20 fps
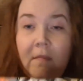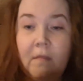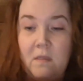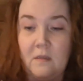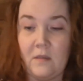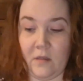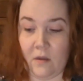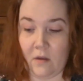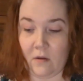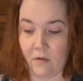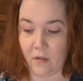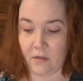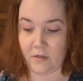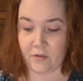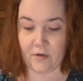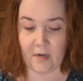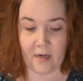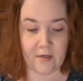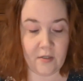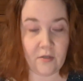So I'll
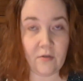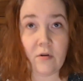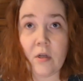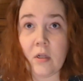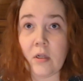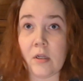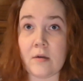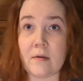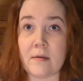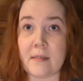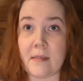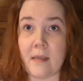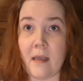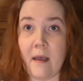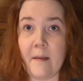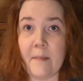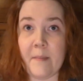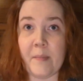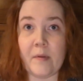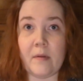try and do close
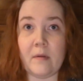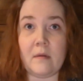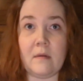up.